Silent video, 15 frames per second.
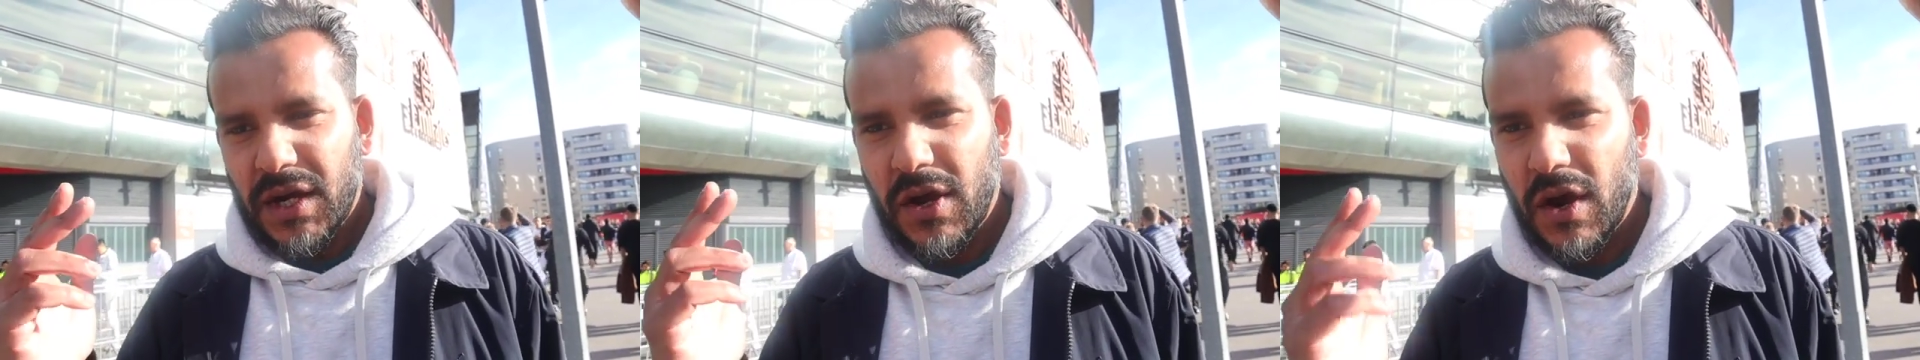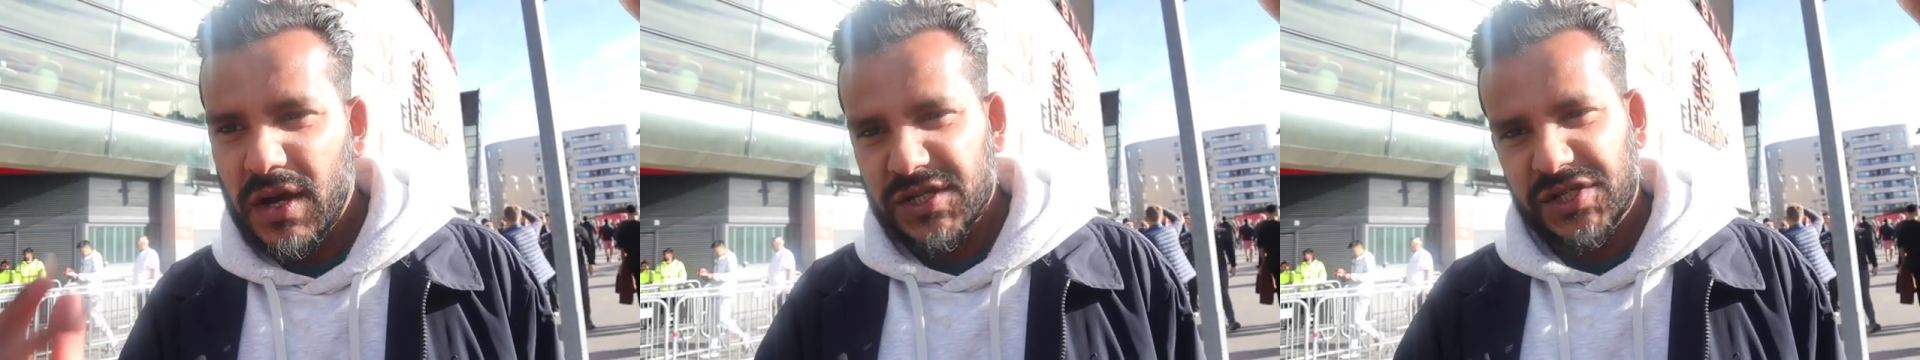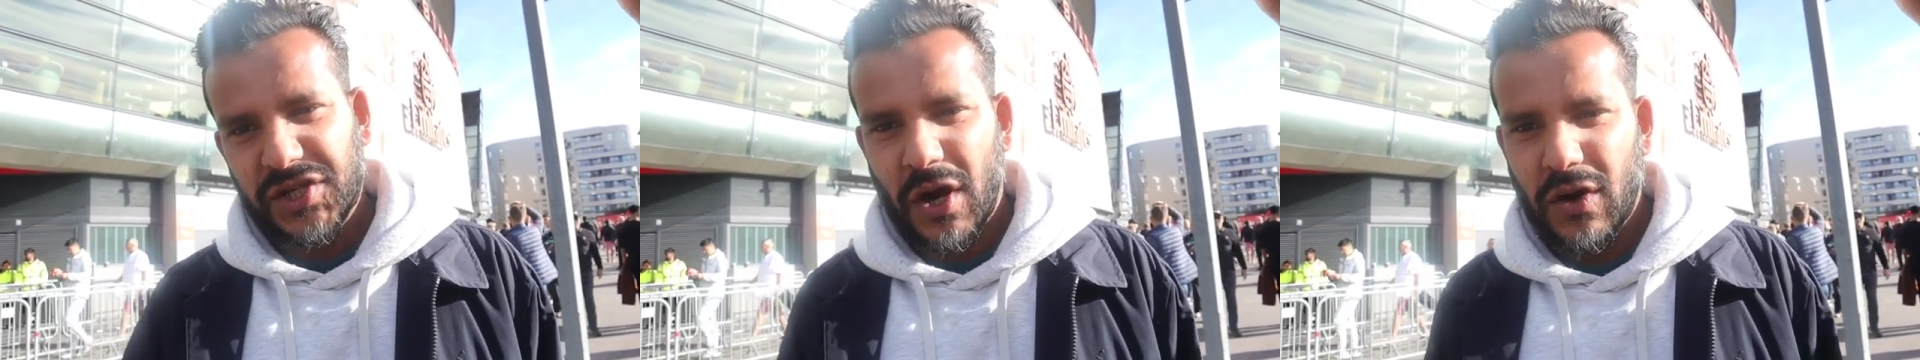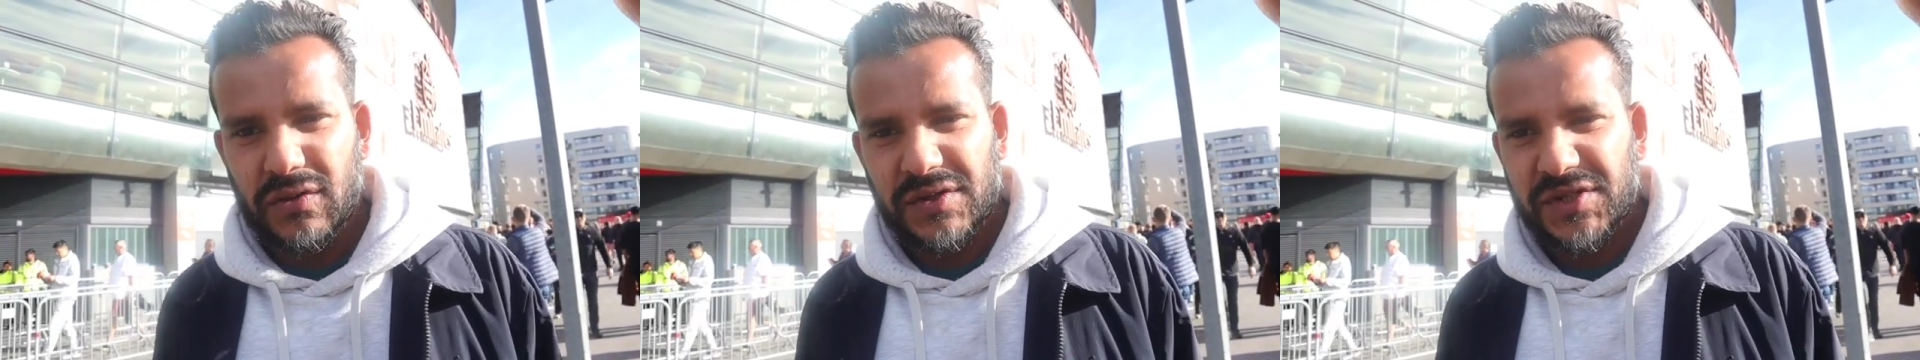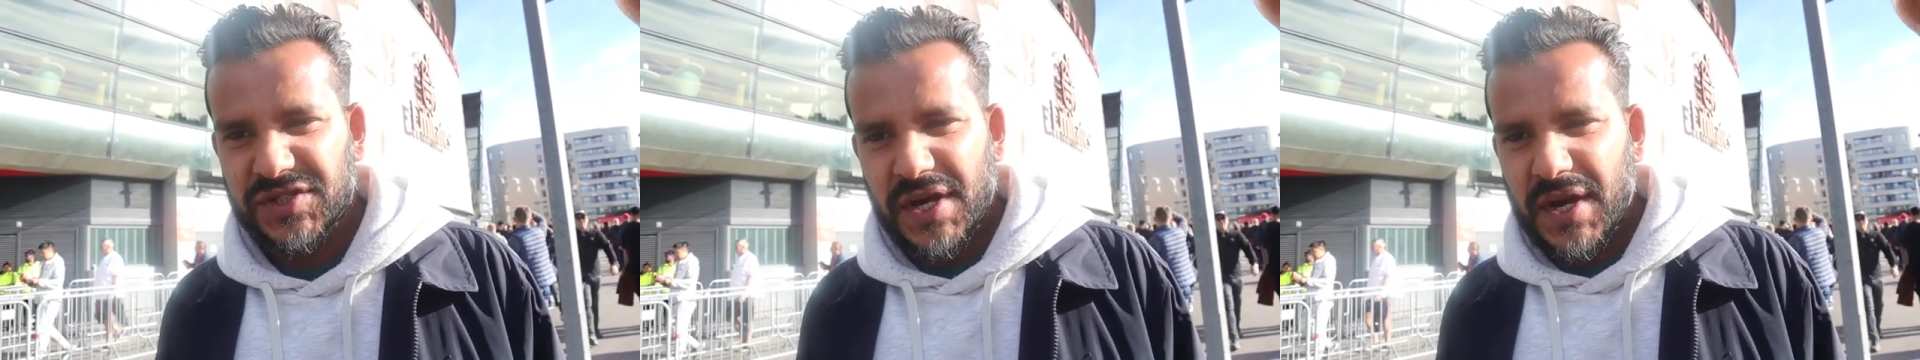Curtis
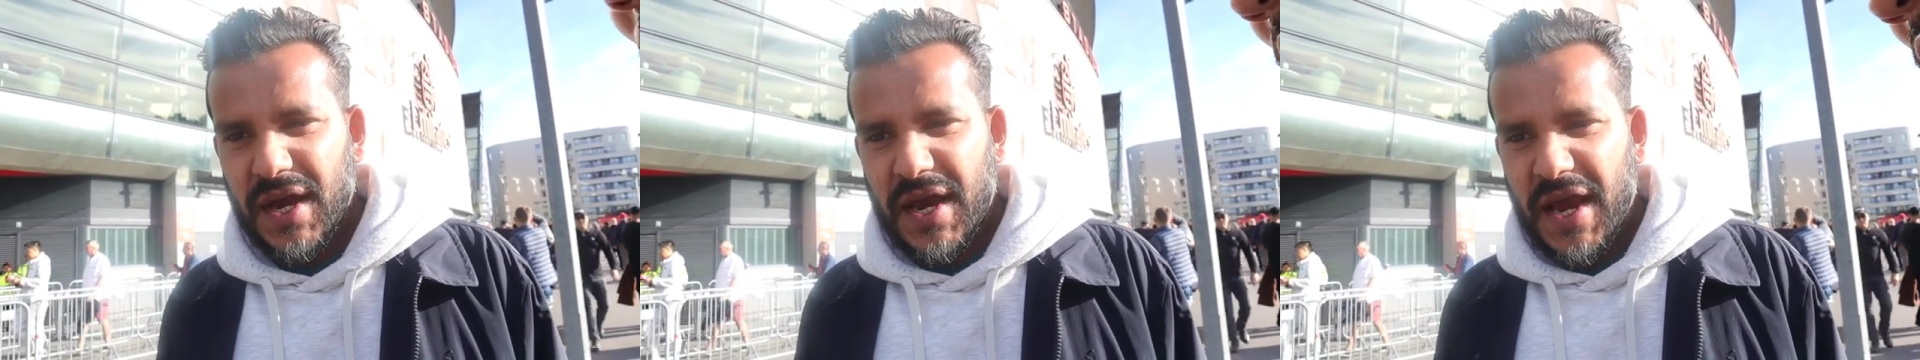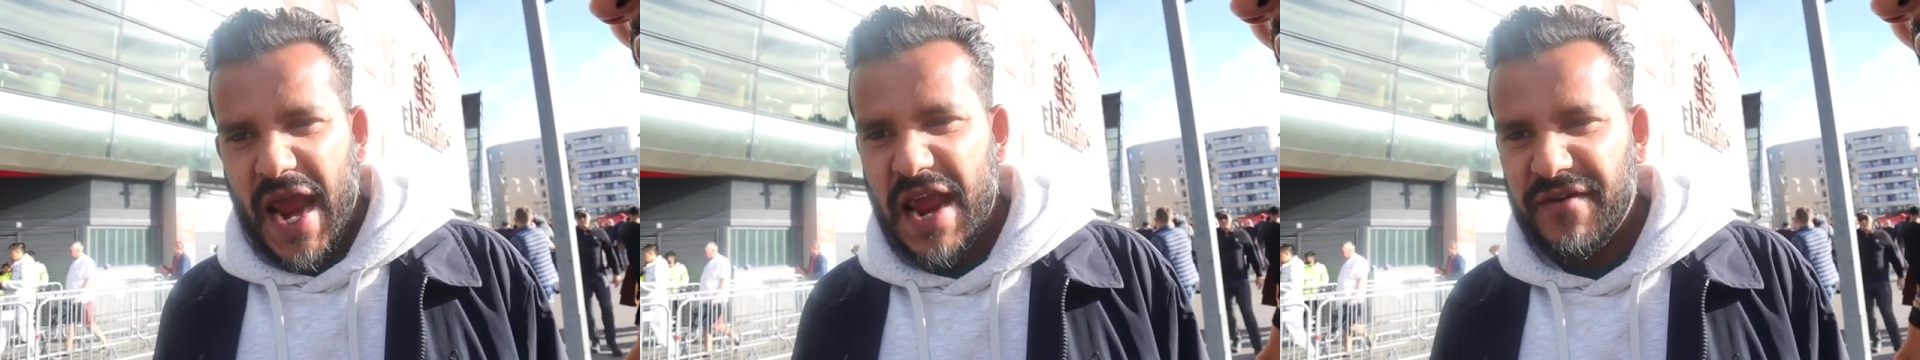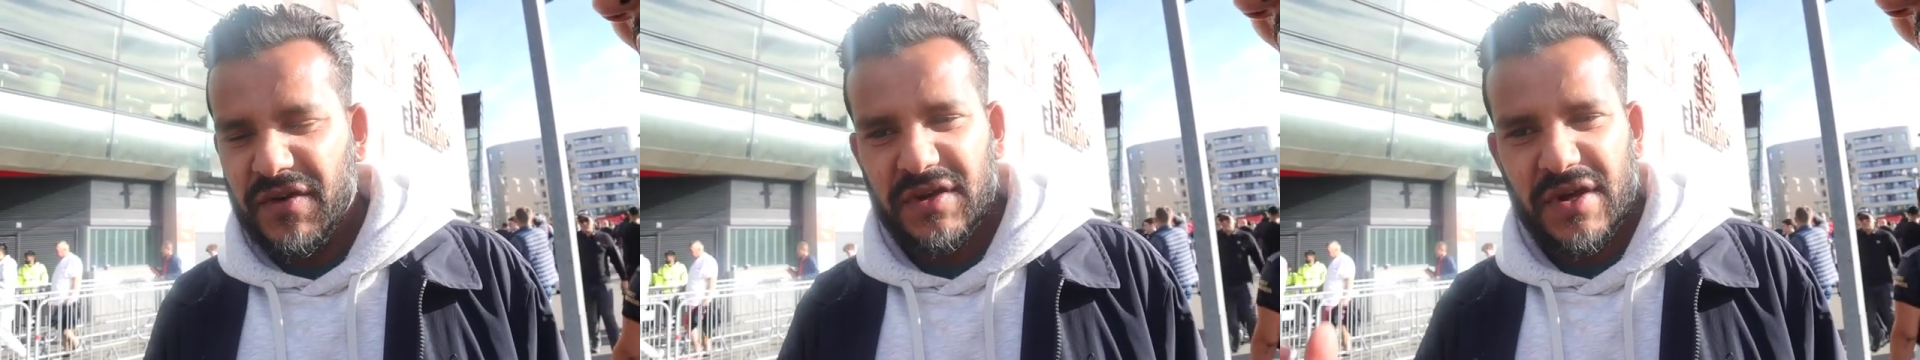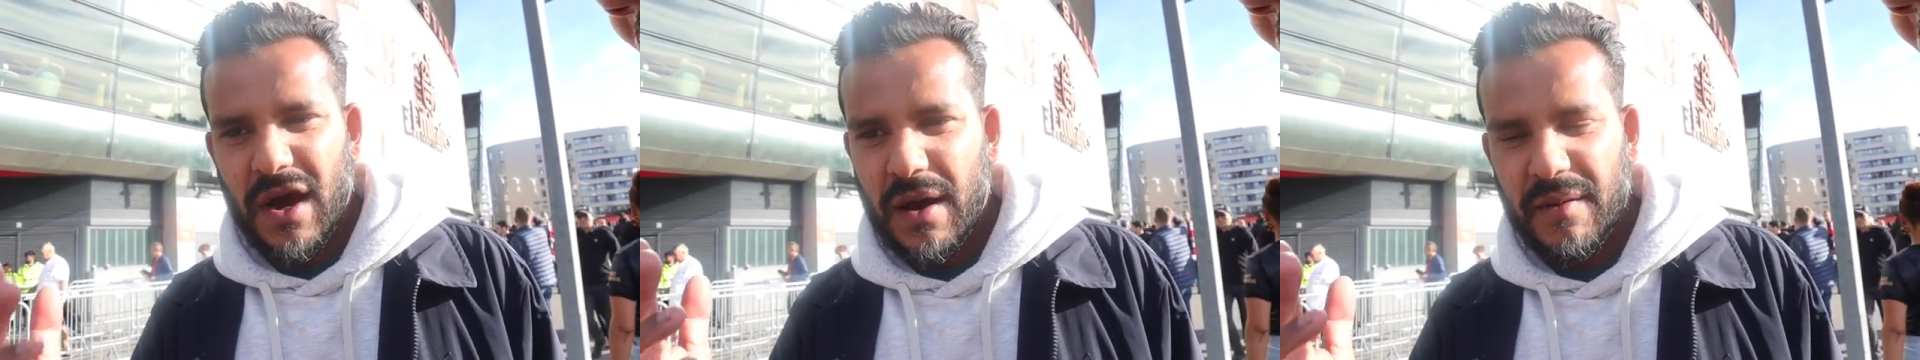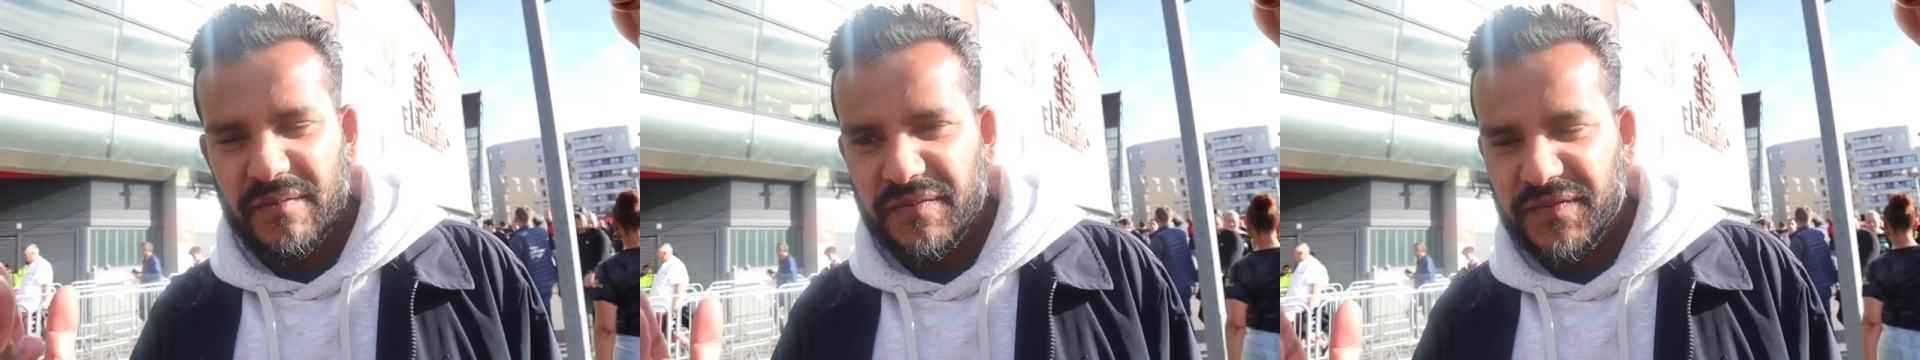Jones, even
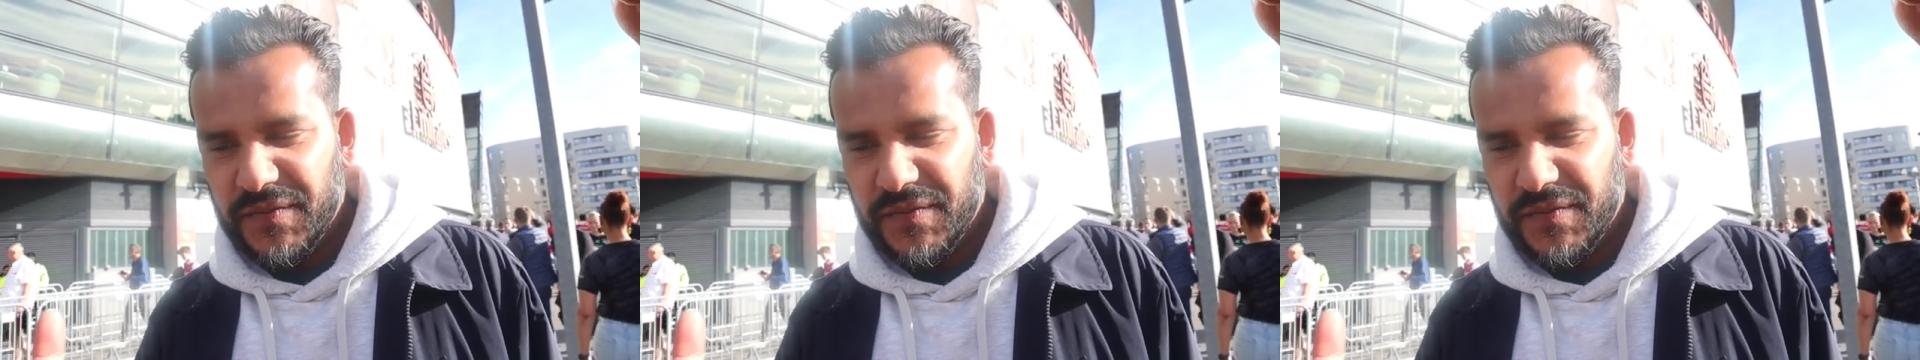um,